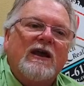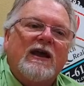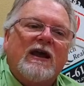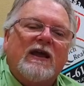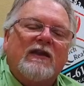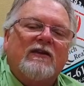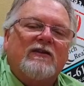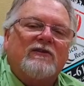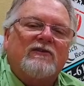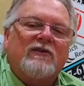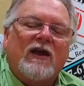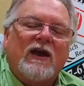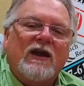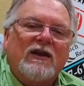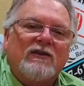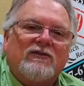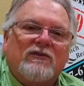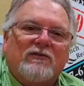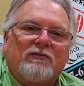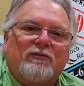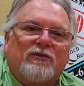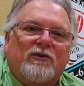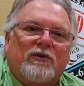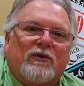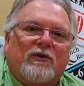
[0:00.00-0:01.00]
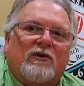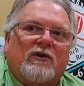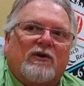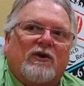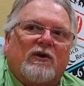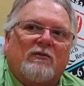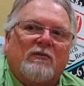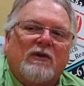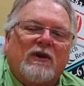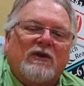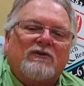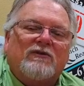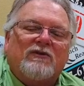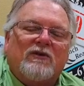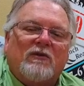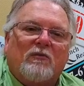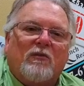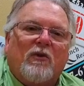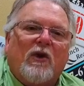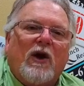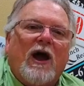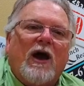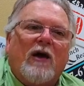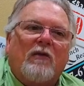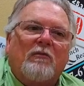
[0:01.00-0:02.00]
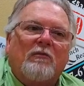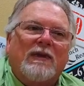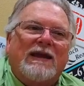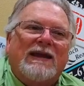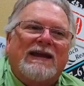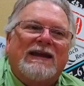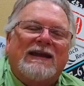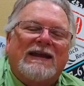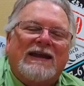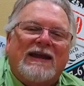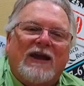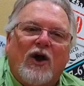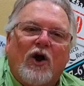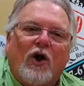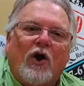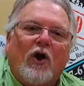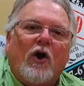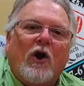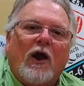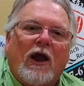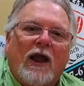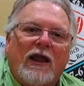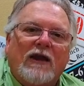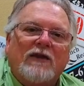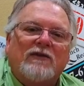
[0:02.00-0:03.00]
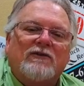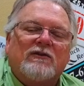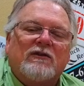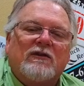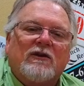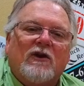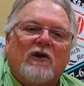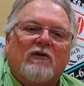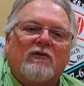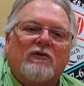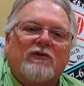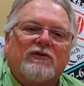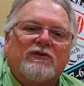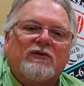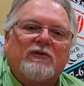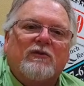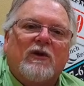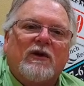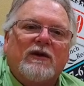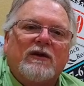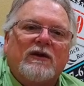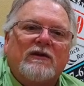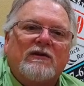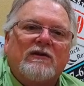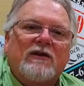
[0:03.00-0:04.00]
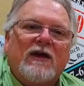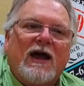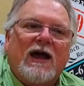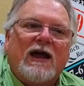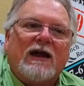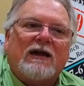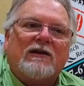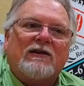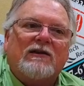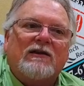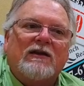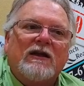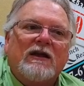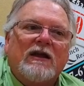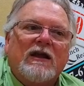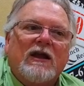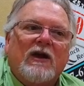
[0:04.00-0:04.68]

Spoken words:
and this agent commenced to browbeating her agent over she wasn't entitled.